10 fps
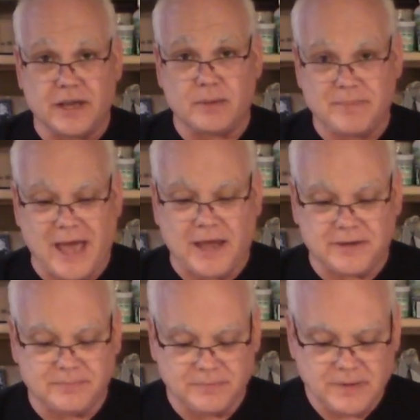like a
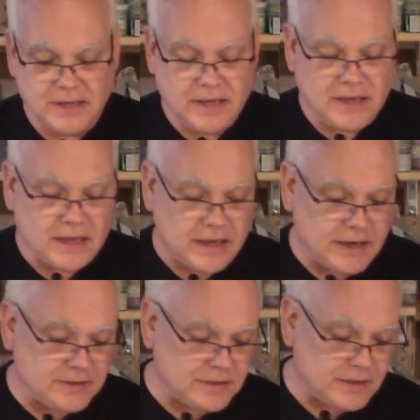bat.
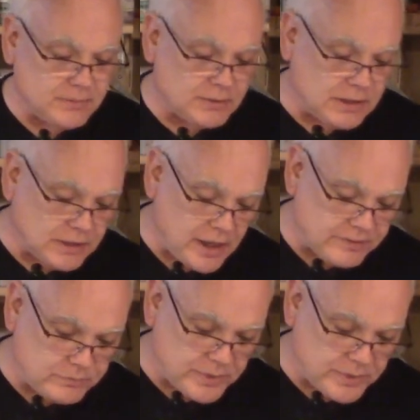And a lot of